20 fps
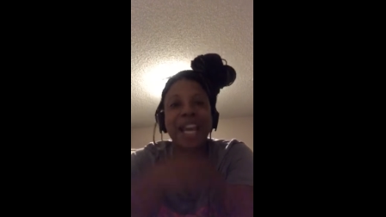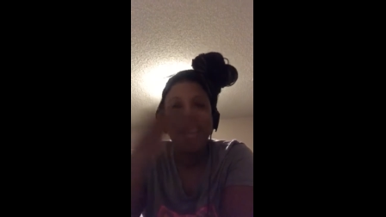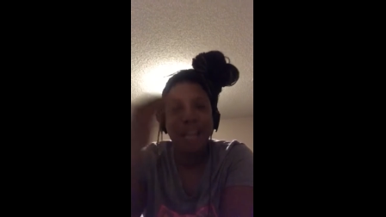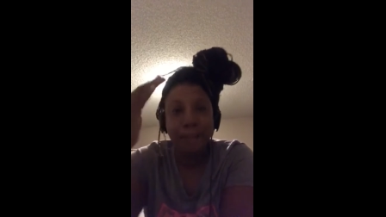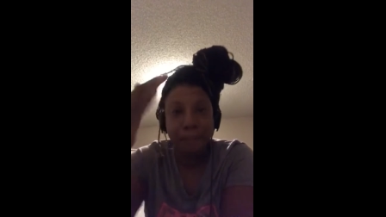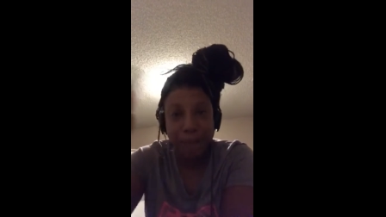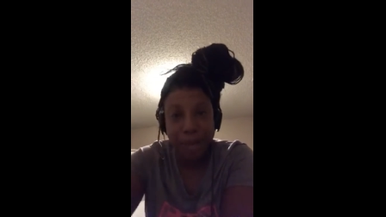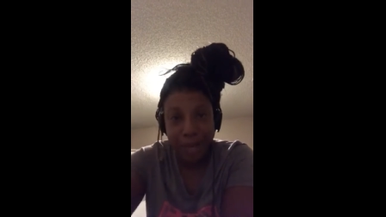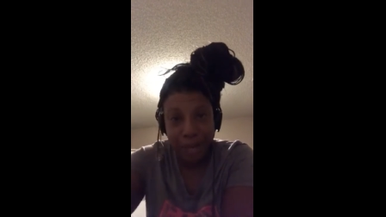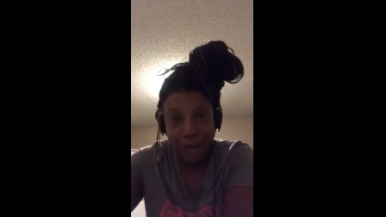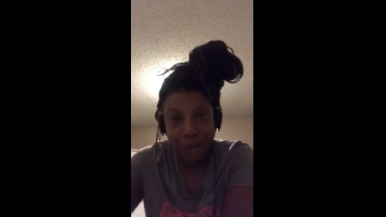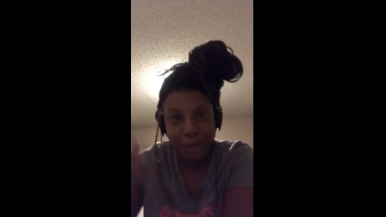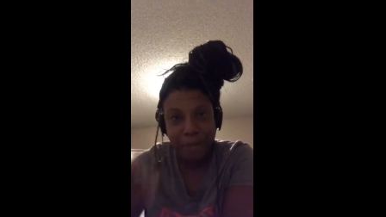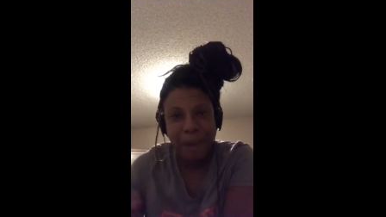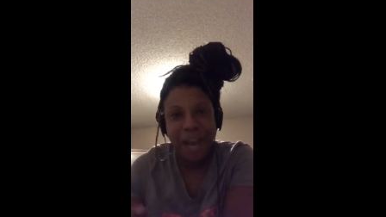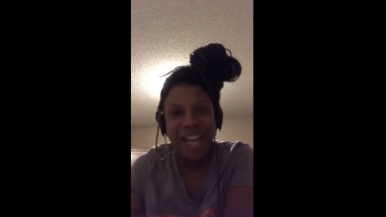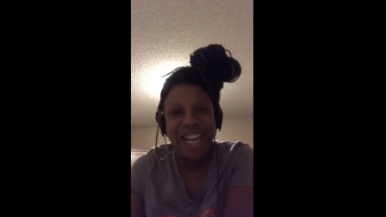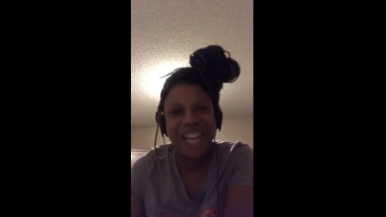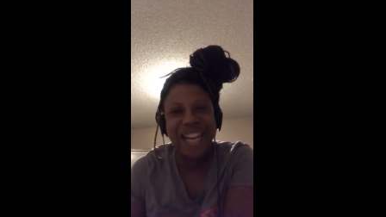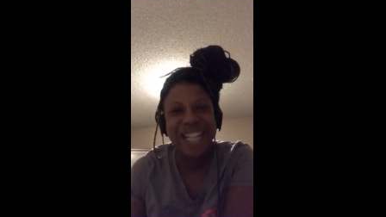Let me learn
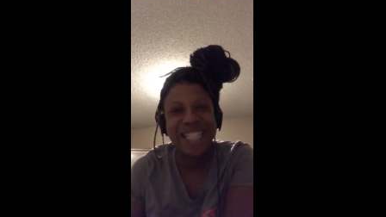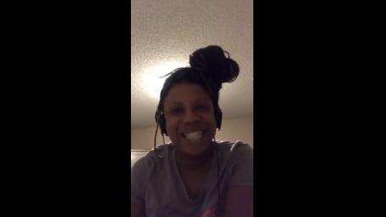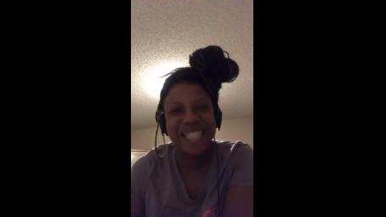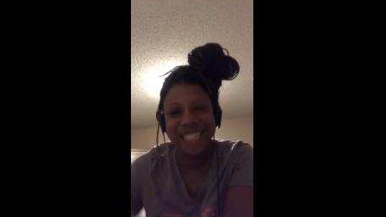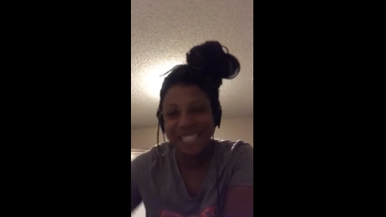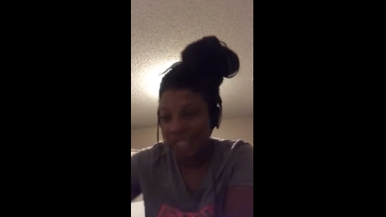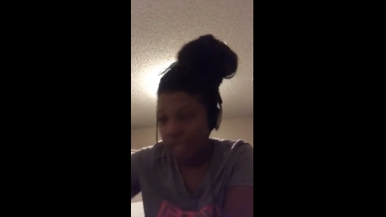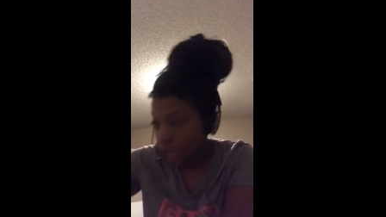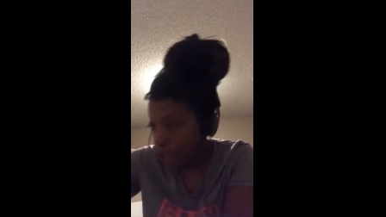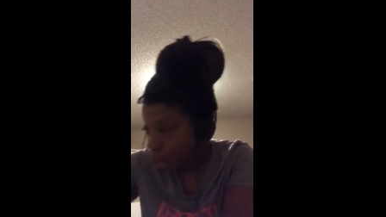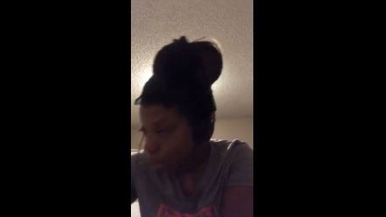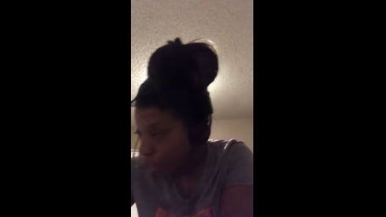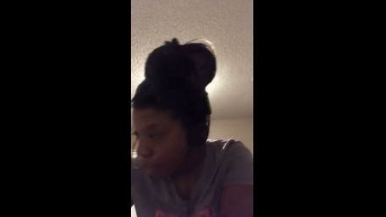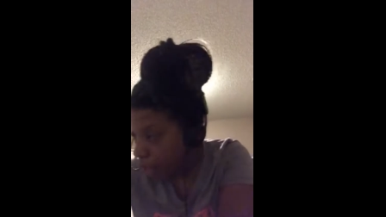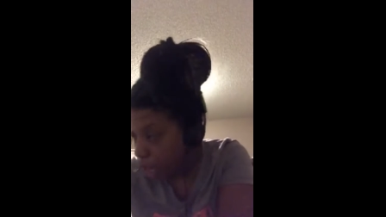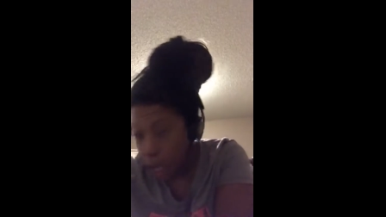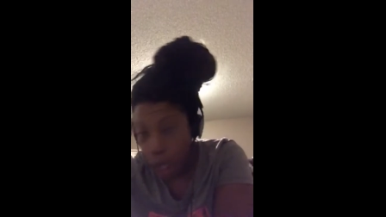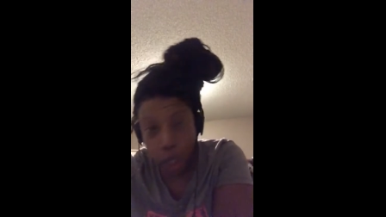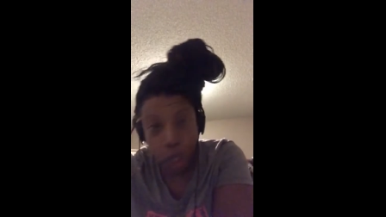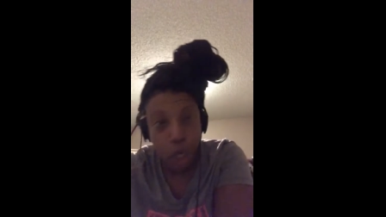my lessons
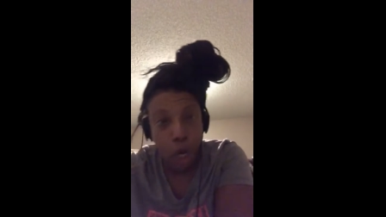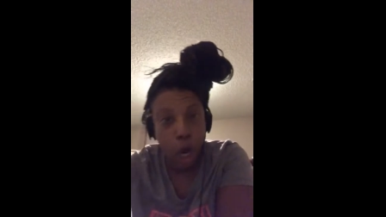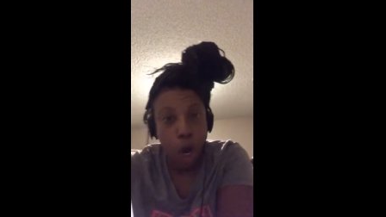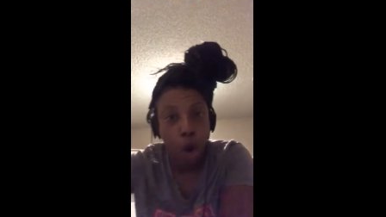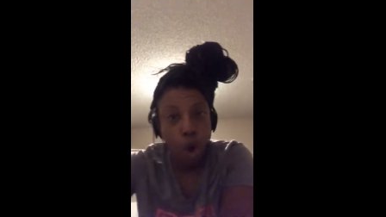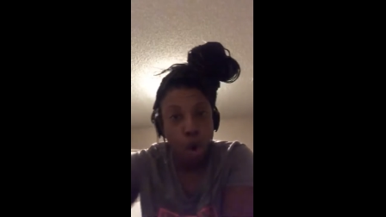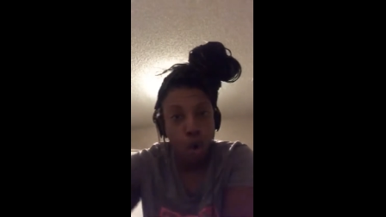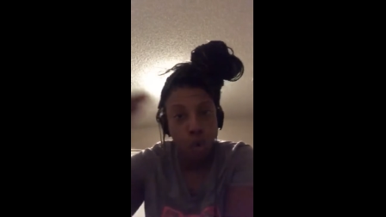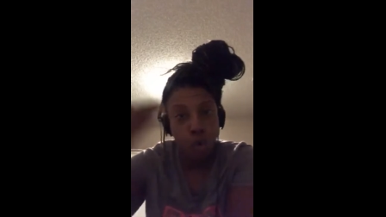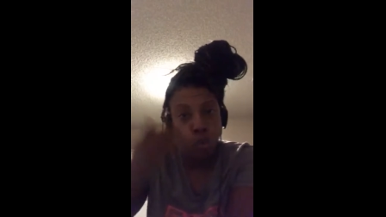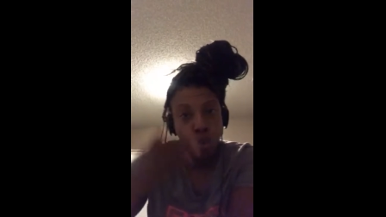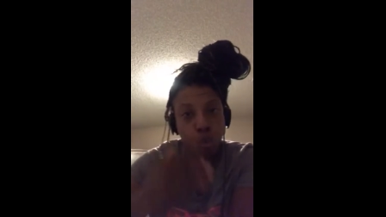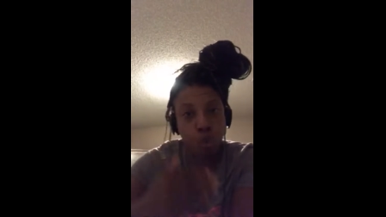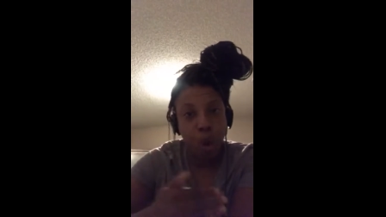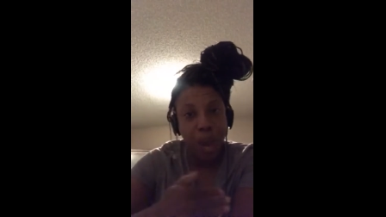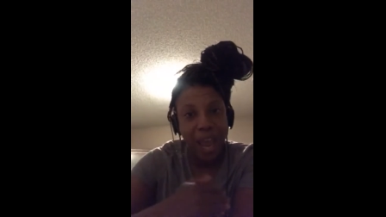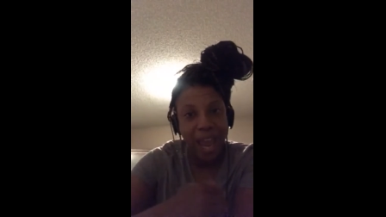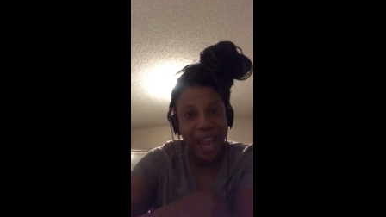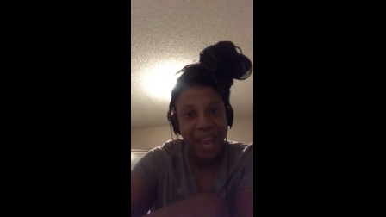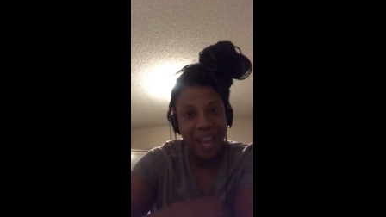the long way.